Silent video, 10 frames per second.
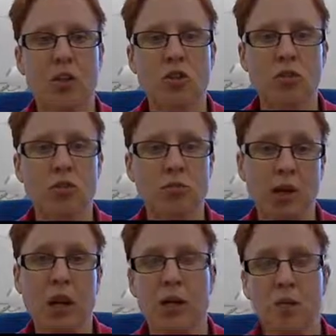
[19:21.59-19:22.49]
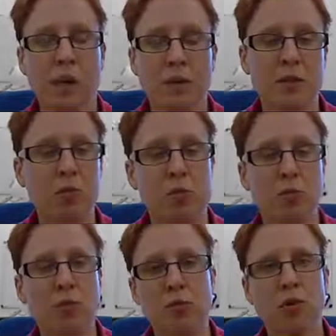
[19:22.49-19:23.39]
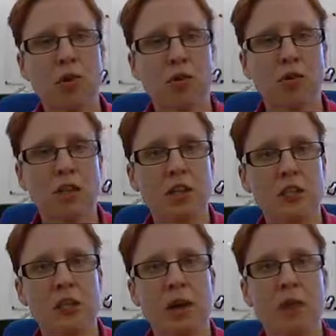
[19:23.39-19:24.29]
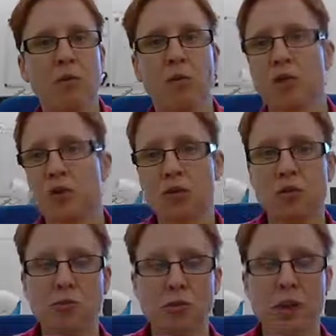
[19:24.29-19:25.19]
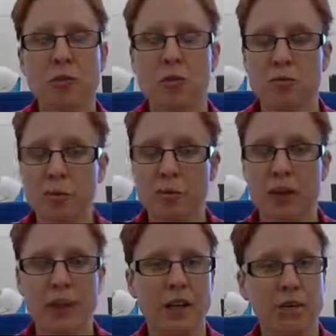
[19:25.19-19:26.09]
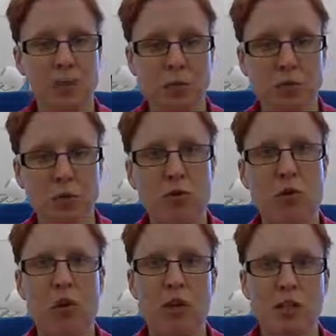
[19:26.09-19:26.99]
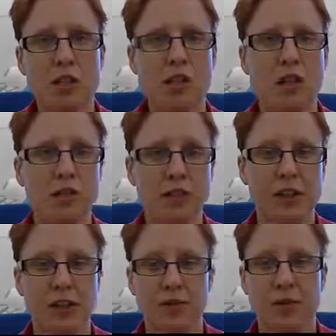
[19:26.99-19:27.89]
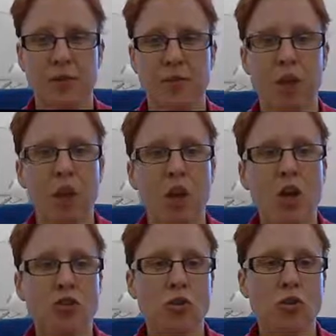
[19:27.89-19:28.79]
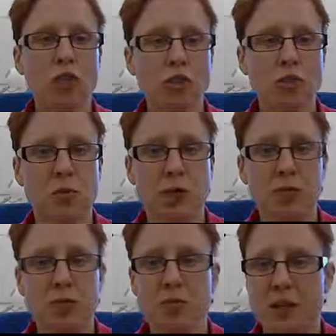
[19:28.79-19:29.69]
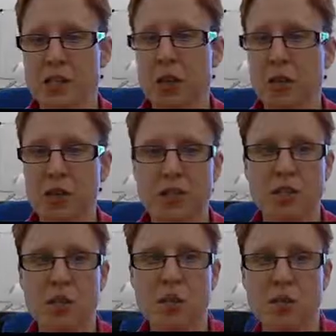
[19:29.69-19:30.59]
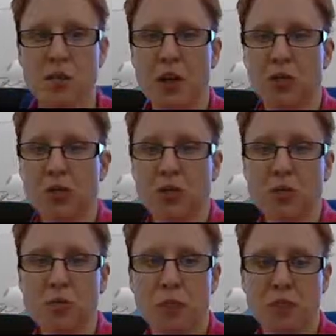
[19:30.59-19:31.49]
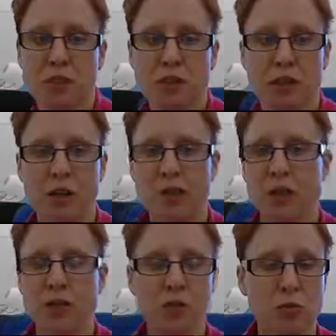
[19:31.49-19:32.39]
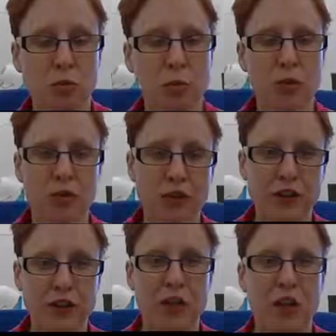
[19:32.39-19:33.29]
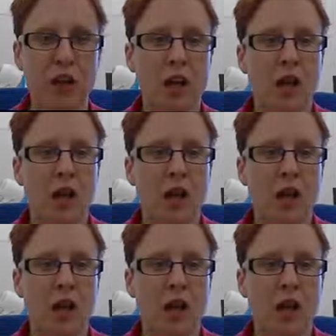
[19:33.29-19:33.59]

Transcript: So maybe it's possible in 20, 30 years from now when there's new development, but right now isn't possible is a scientific answer. So research questions basically are questions that must be answered during the project, and if you've answered them all, you're finished.